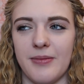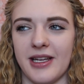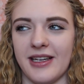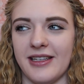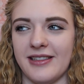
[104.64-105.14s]

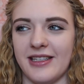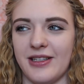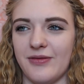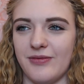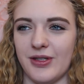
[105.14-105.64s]
because
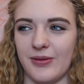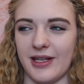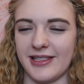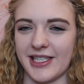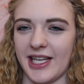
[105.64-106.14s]
then you don't
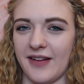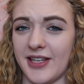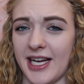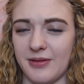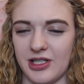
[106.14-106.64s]
necessarily have
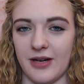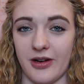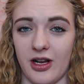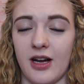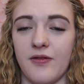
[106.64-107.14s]
time to
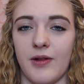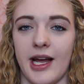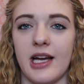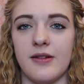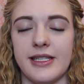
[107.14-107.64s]
shower it off. What
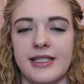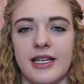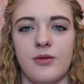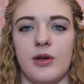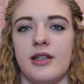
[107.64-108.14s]
I always
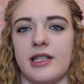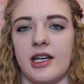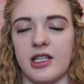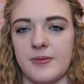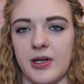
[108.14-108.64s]
did was I
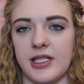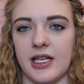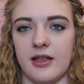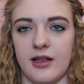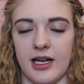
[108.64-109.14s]
got a spray
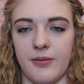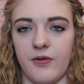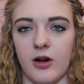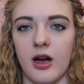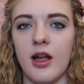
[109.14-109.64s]
tan the night
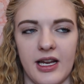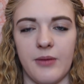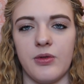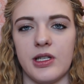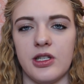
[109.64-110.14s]
before, and I
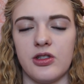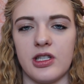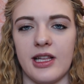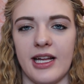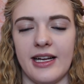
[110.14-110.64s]
would
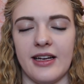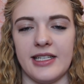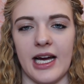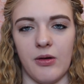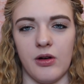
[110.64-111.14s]
usually lay down a
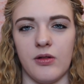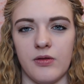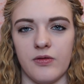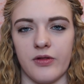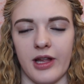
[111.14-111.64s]

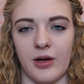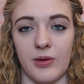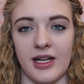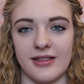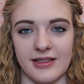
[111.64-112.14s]
towel for like
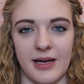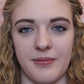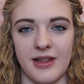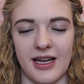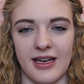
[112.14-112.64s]
when I
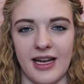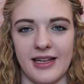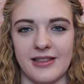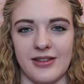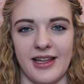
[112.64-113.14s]
slept that
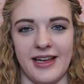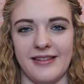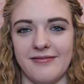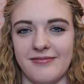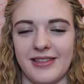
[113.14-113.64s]
night, so
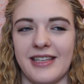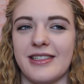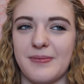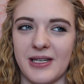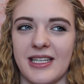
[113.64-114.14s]
that, because
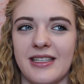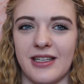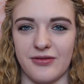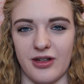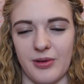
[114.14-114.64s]
the spray tan
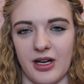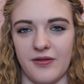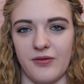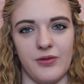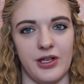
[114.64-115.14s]
does rub
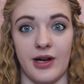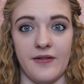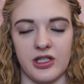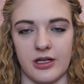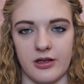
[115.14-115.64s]
off when you
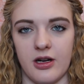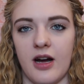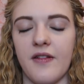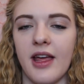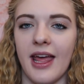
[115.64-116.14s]
haven't showered it
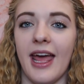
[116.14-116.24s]
off,